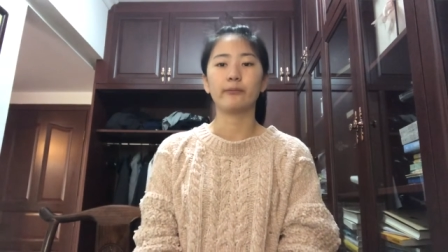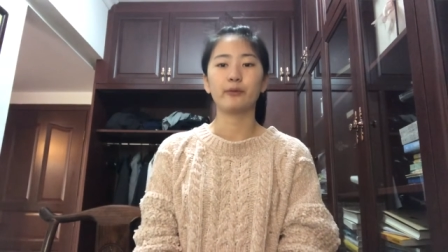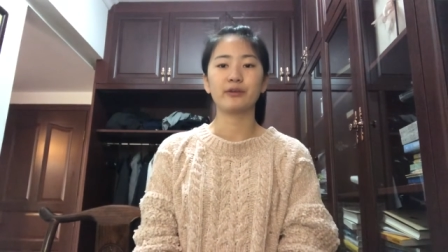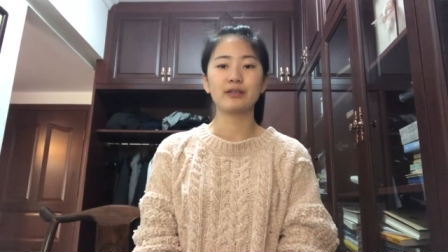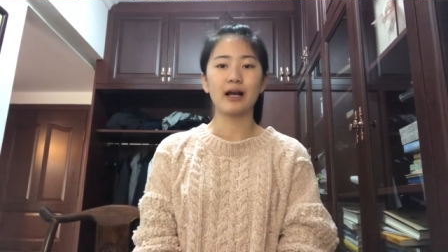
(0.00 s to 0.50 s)

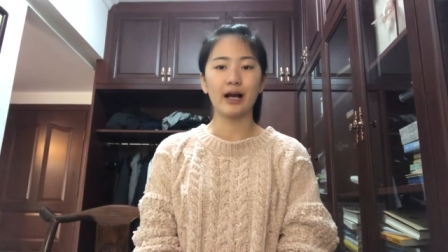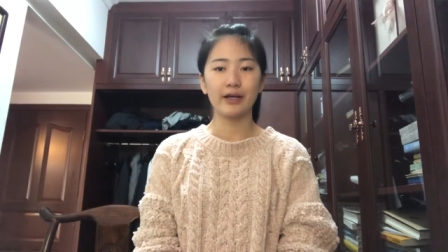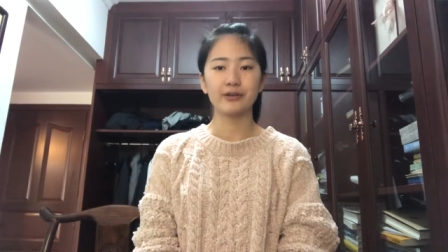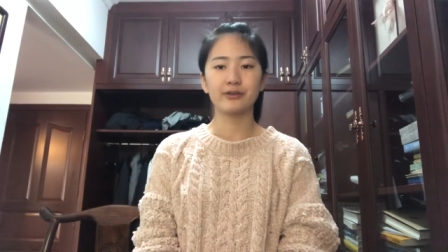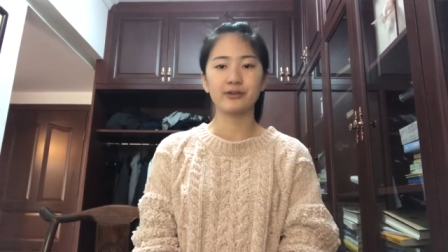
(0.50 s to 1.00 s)
With
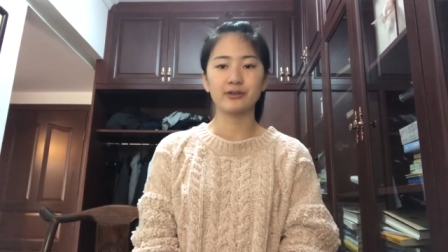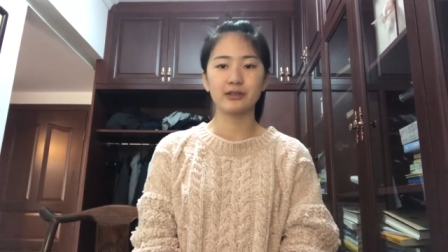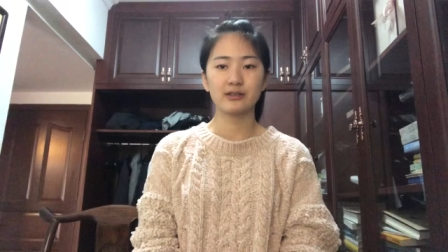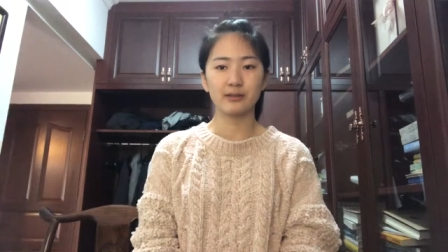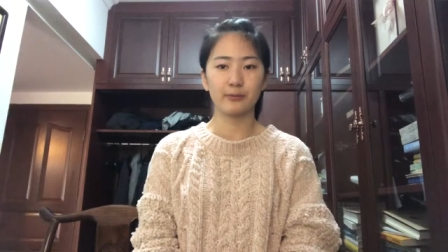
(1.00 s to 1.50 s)
higher
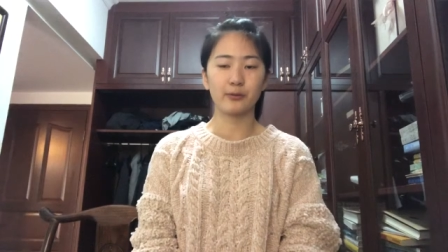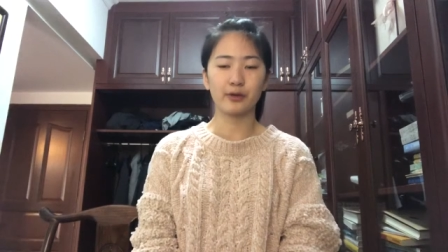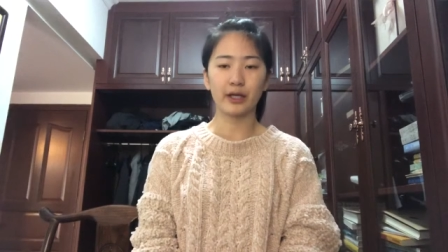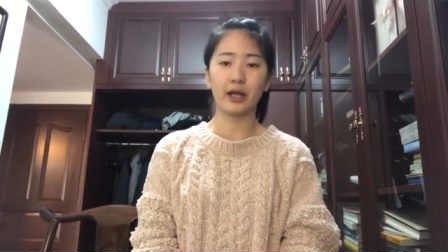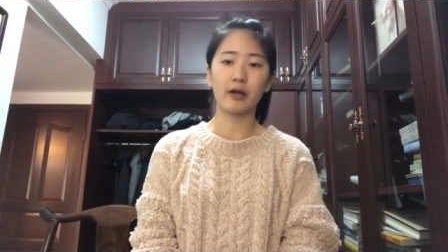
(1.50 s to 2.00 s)

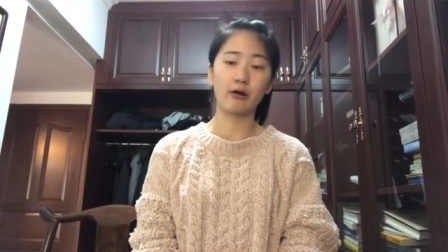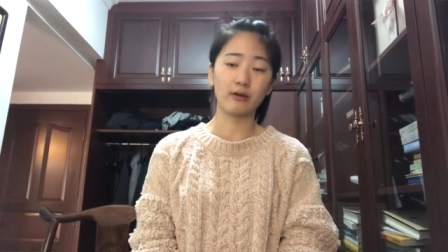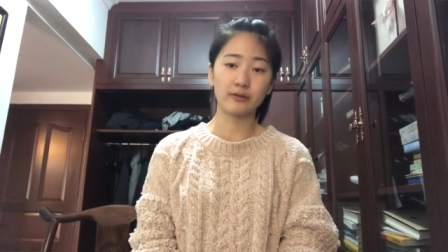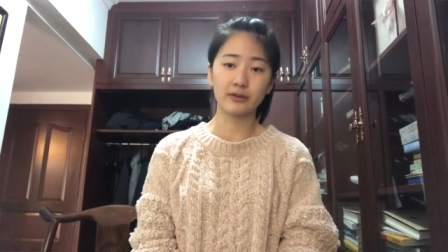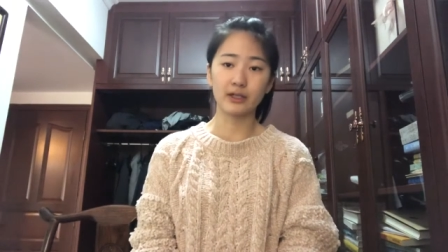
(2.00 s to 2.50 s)
support and
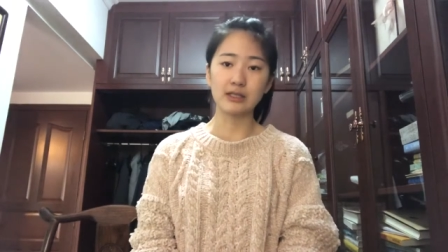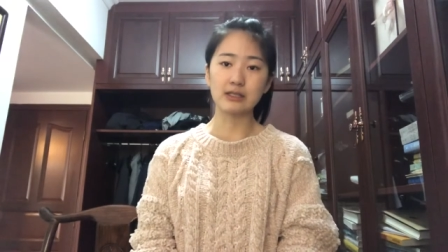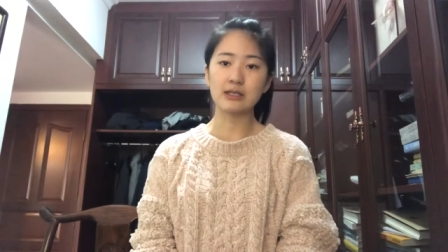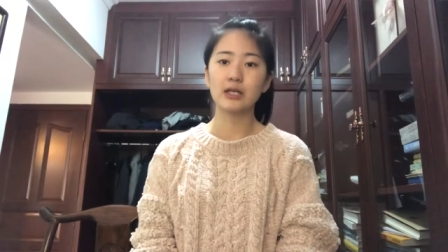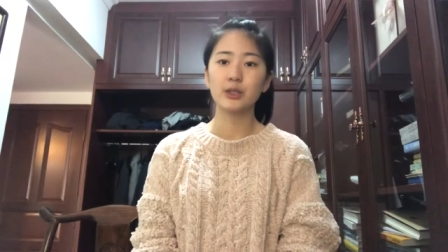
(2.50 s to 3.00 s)

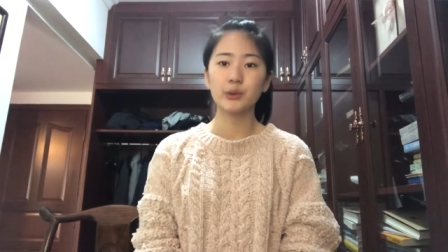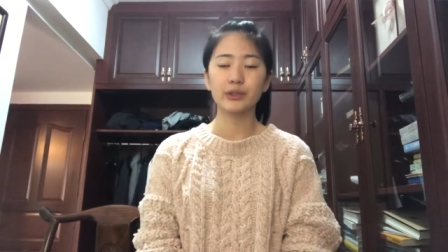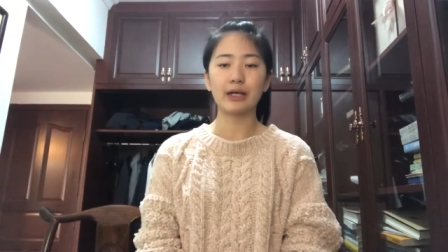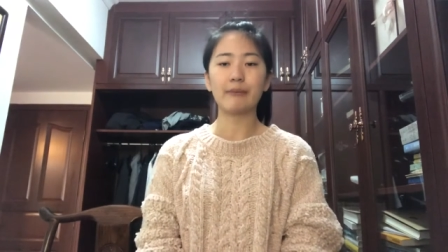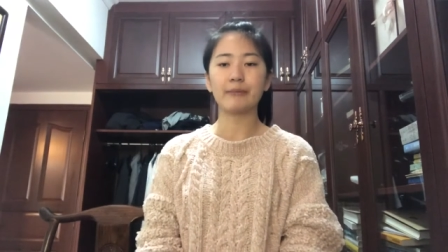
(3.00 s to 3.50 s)
confidence,
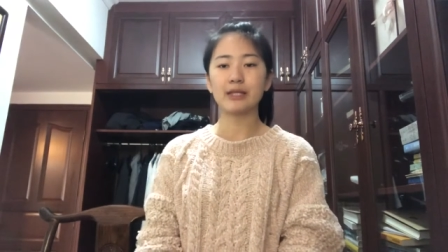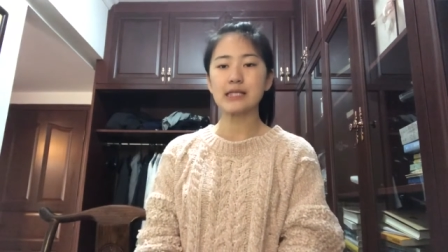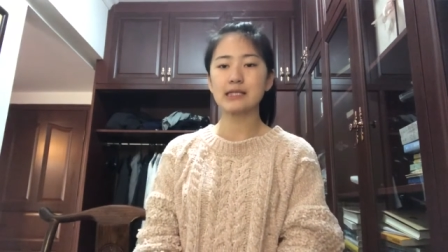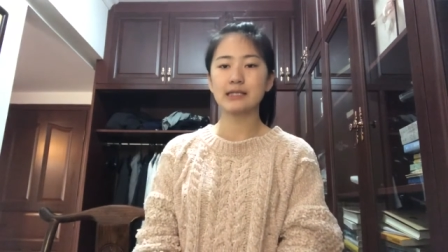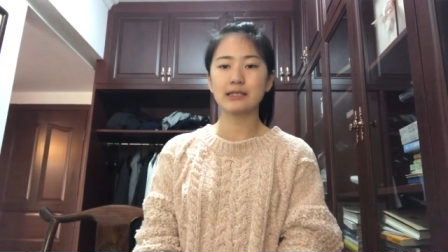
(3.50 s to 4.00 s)
that
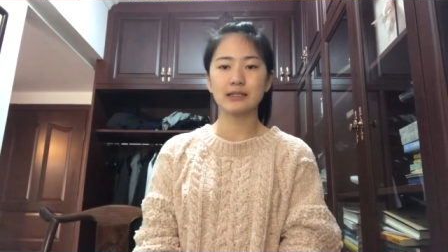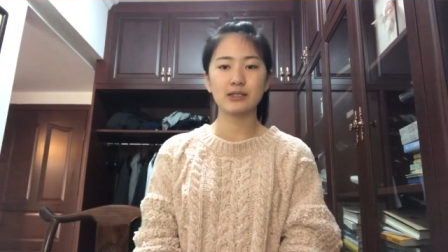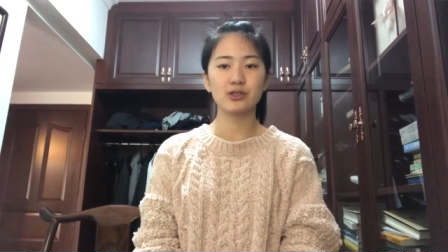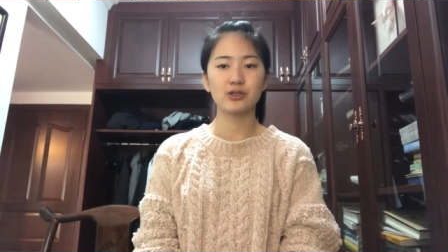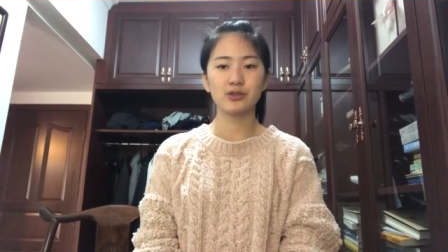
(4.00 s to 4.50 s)
means these
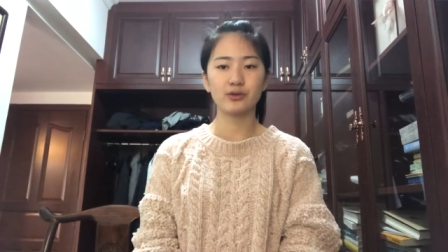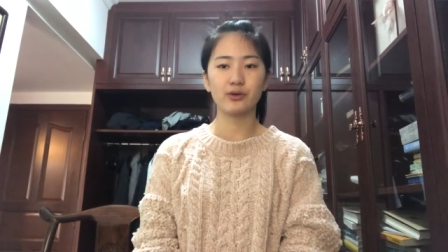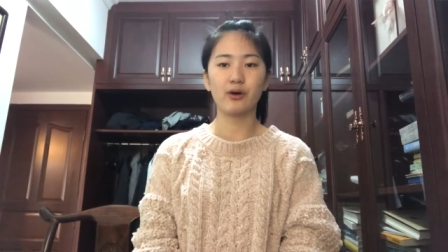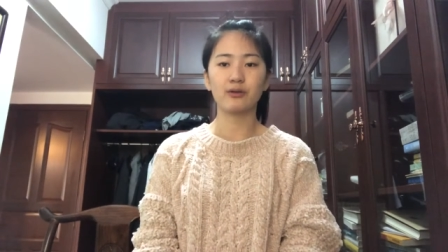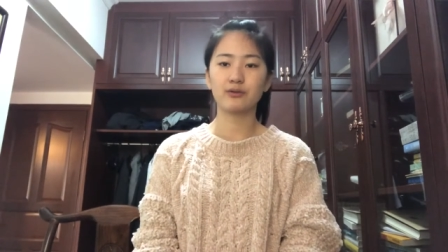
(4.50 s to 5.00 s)
two
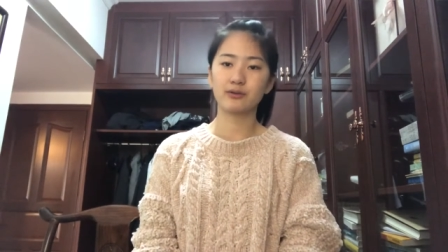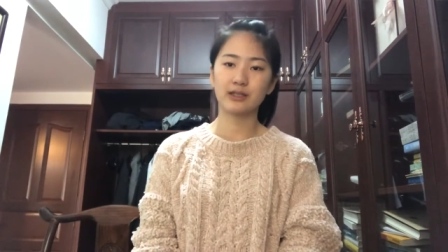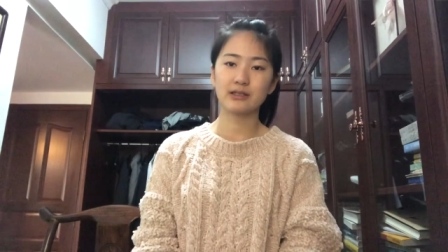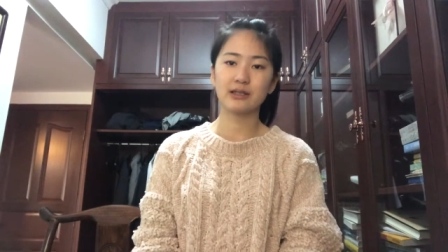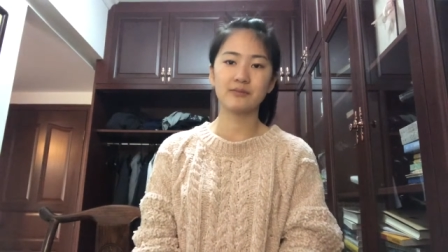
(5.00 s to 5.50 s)
or
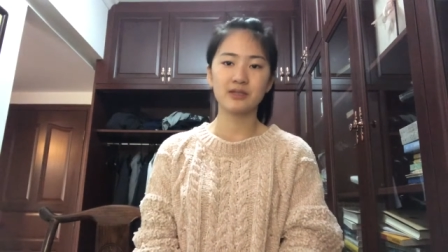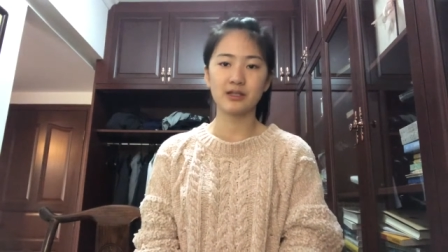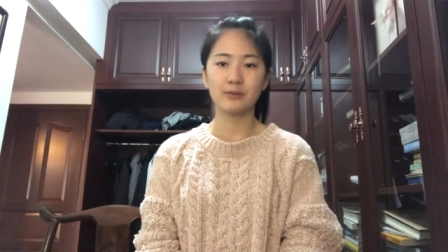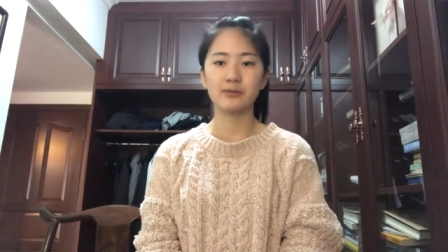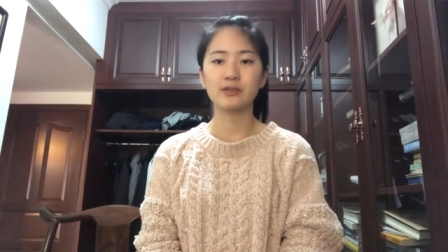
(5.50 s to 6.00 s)
three
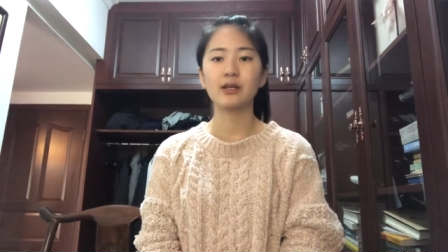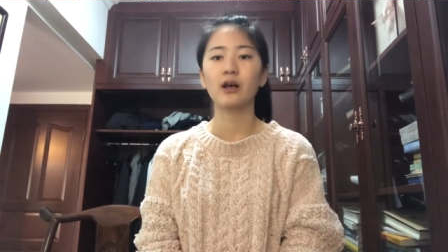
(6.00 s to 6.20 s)
symptoms,